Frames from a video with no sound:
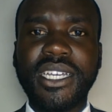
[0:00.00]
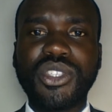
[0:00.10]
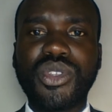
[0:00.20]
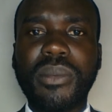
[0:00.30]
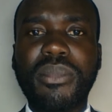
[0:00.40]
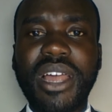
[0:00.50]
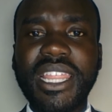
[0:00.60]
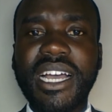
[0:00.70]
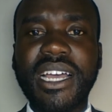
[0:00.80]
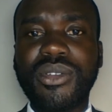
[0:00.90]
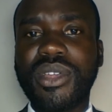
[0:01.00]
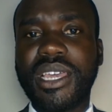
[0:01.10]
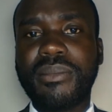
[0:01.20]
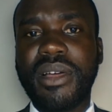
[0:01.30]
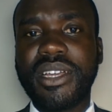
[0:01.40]
So a brother cannot
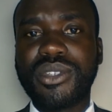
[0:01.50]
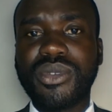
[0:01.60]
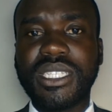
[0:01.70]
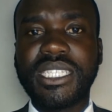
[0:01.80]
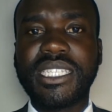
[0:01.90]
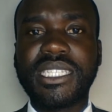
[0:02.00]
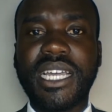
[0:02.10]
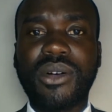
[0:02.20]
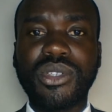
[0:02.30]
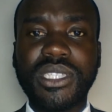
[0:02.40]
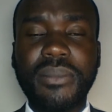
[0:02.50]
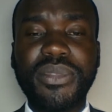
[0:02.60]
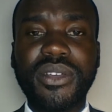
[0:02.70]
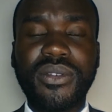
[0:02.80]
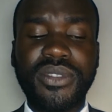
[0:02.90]
get married to a sister or
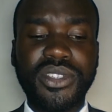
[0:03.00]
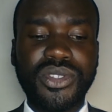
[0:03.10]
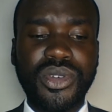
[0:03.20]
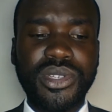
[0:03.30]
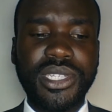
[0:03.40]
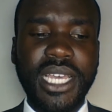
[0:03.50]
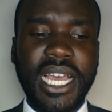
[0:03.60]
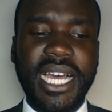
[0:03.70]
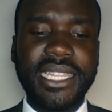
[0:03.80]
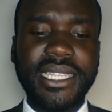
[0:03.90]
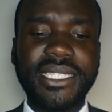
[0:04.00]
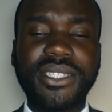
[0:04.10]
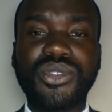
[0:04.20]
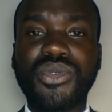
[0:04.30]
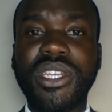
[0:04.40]
something of the sort, and this
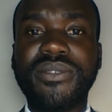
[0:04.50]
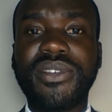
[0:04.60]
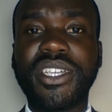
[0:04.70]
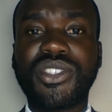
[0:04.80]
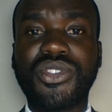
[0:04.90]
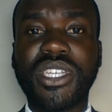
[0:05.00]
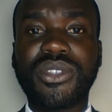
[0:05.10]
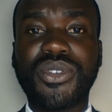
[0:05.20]
is really very strict.